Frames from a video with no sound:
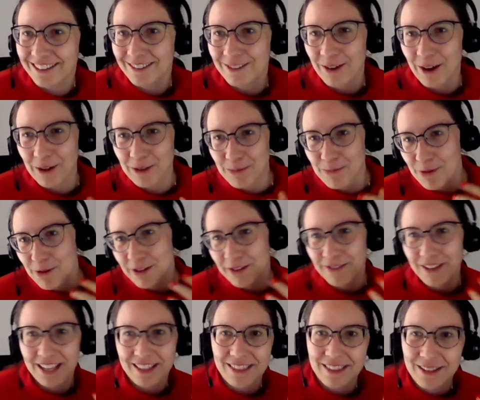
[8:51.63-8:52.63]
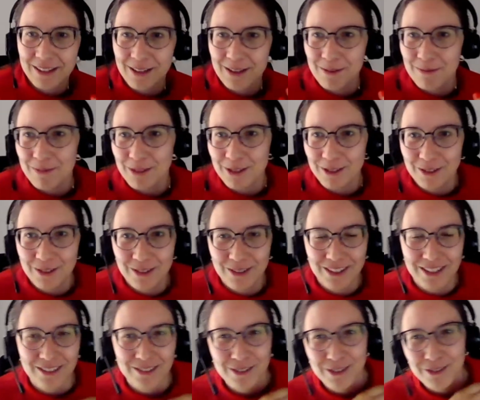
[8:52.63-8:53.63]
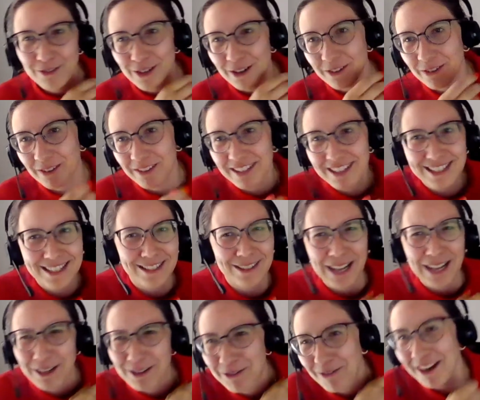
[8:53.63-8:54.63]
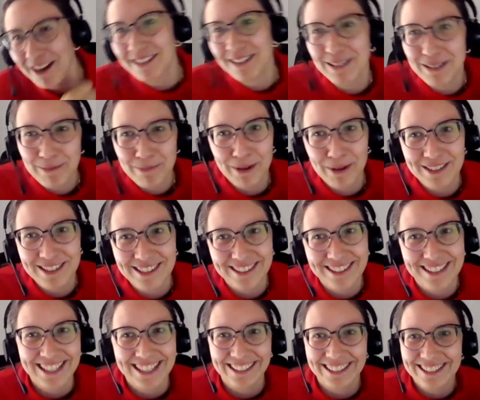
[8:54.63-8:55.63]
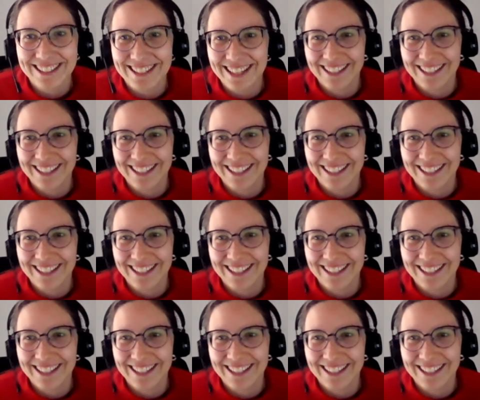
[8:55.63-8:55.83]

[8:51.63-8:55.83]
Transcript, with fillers: You know how to motivate them. You you know you've learned all these like great interpersonal skills.